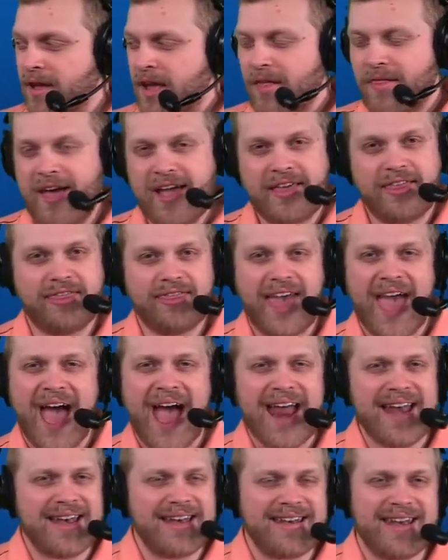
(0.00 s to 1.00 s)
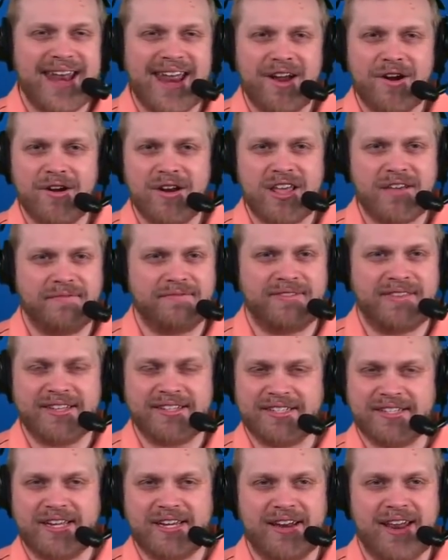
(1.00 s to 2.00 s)
Like that narrative
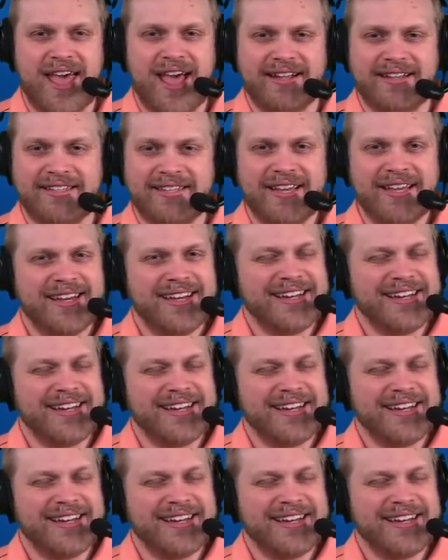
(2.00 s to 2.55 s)
disconnect